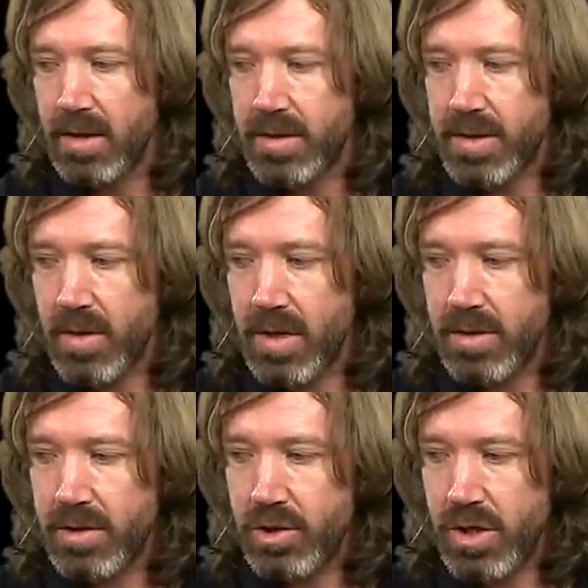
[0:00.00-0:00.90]
So
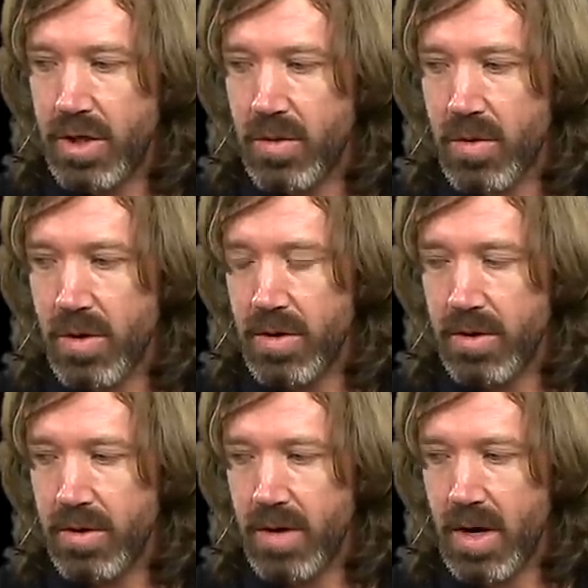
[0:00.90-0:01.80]
here's the G
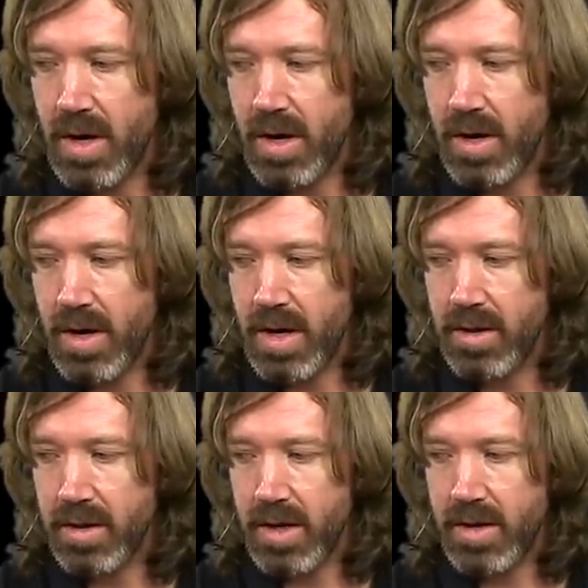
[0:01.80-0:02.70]
chord, uh,
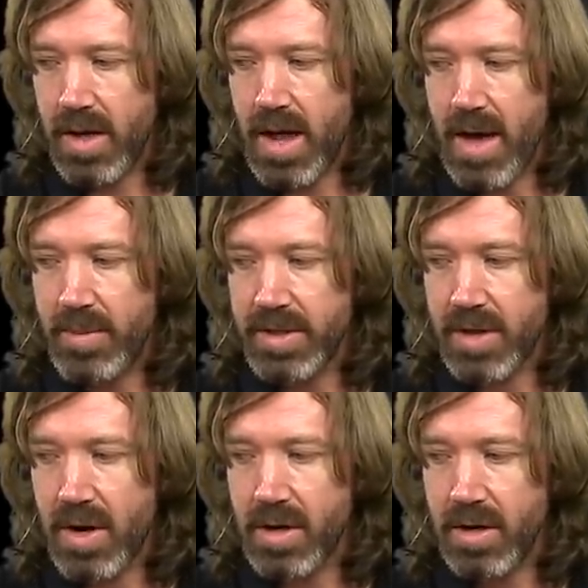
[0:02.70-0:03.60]
and the lick that happens
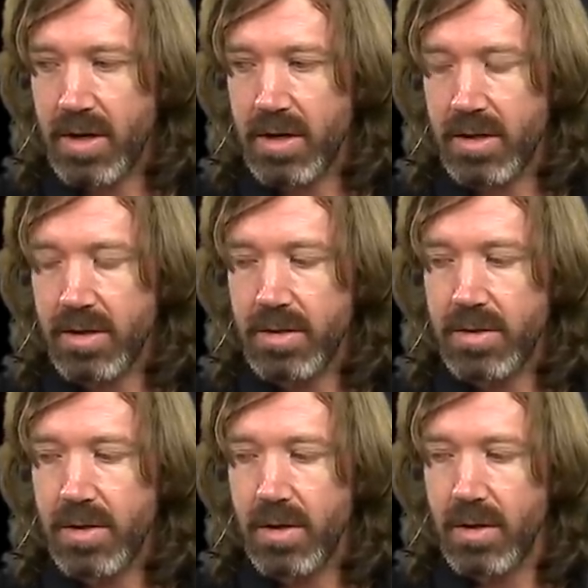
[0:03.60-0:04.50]
on it
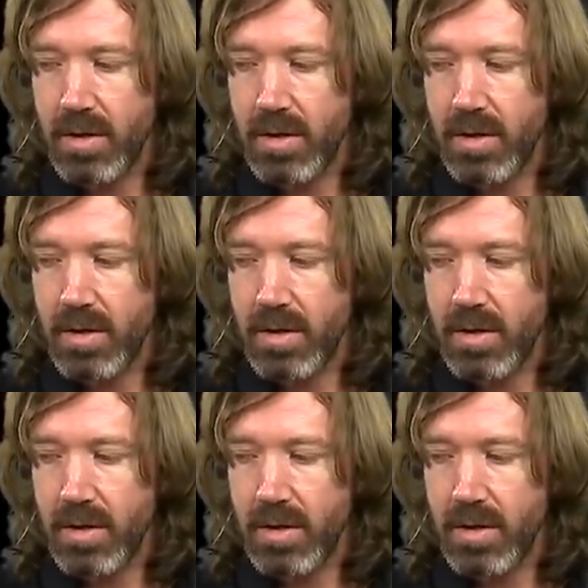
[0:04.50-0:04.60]
is.